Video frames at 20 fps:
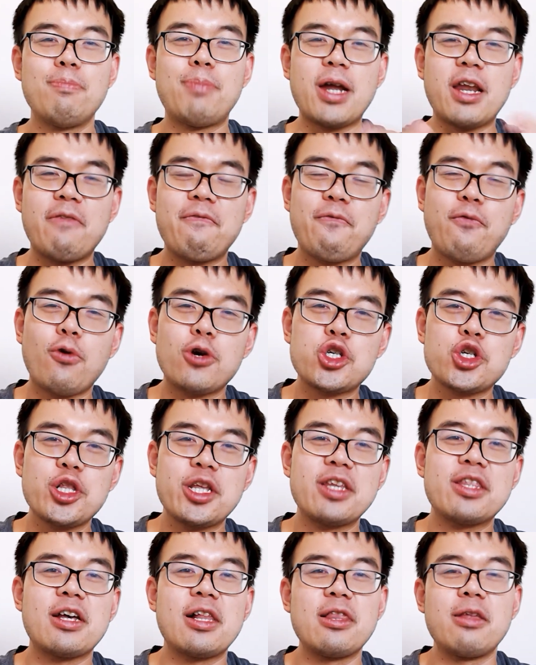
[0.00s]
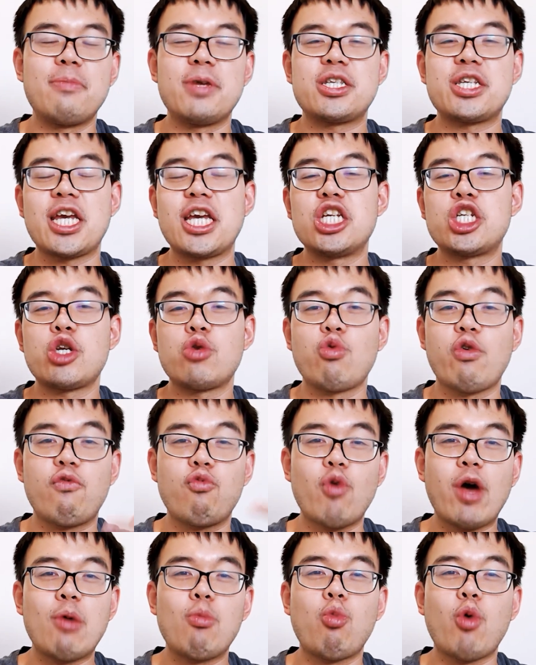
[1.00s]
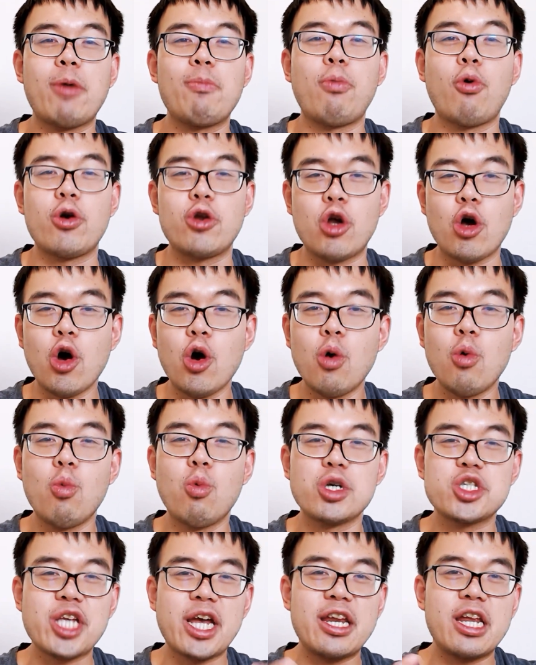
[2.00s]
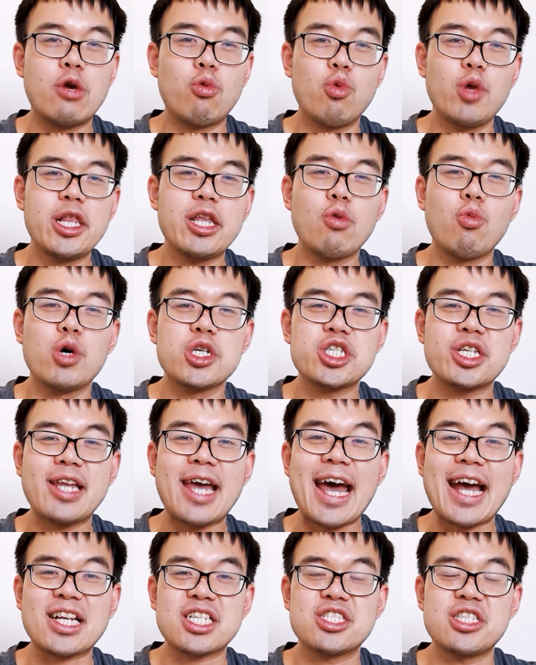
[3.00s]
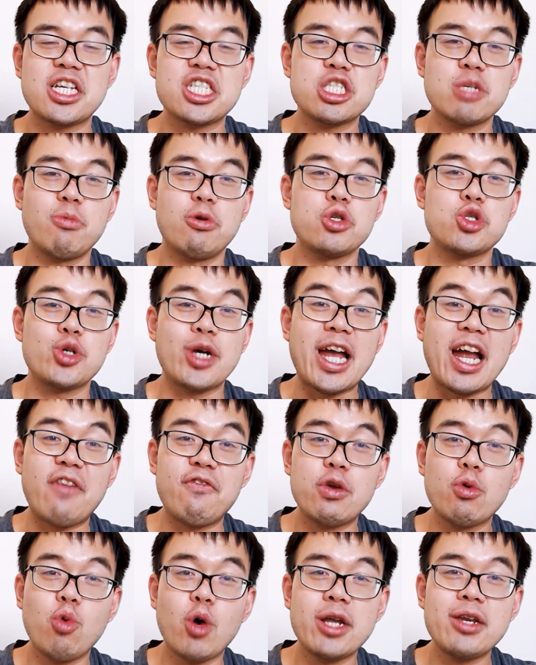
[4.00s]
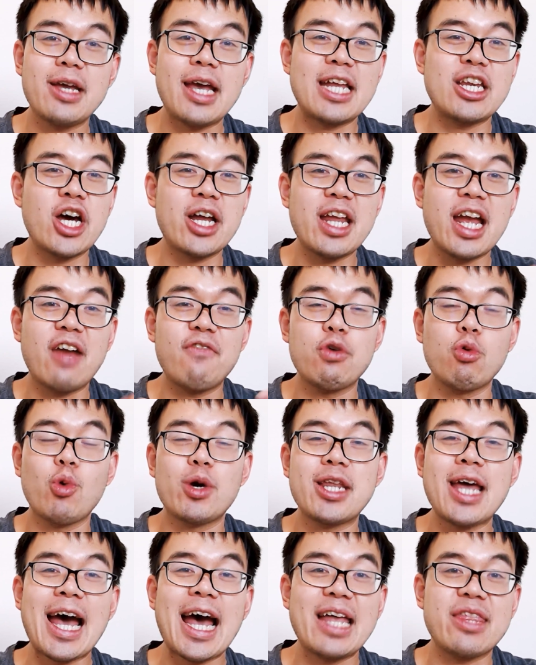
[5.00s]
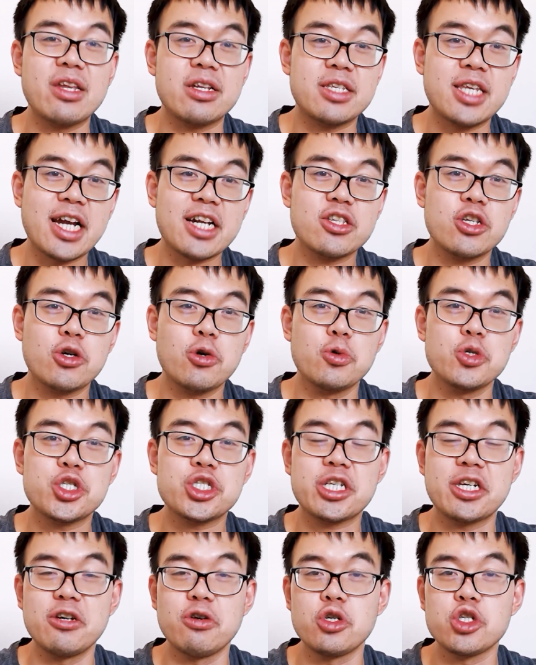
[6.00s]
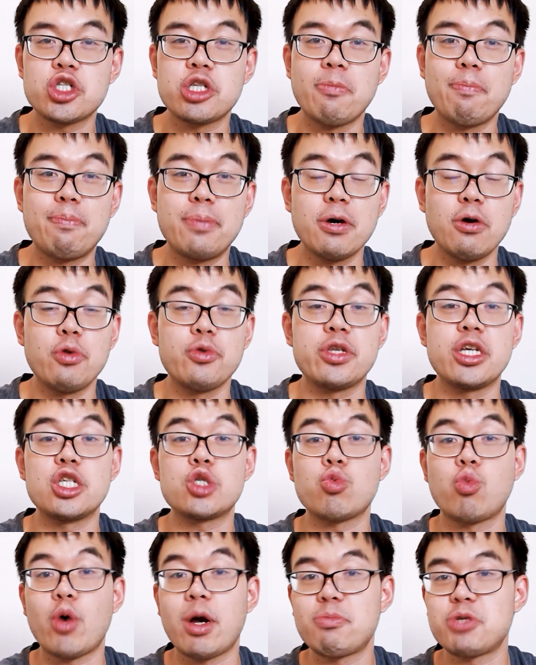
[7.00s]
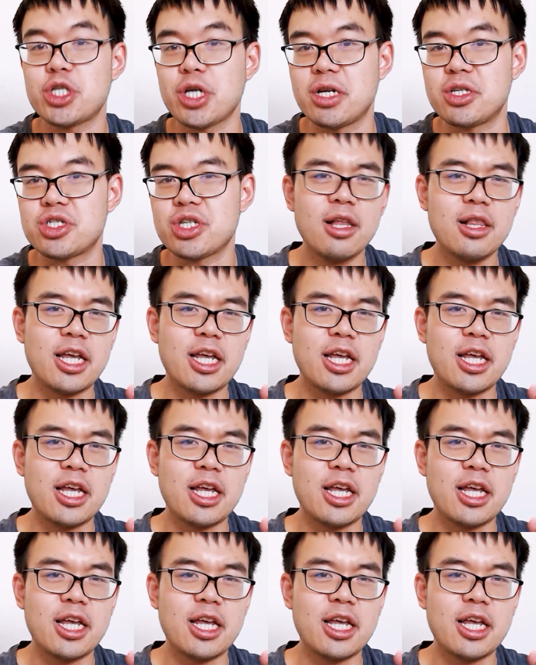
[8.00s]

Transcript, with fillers: But unfortunately, the limitation with Web 1.0 was that it really wasn't accessible to everyone, and not everyone had the technical skills to build these websites.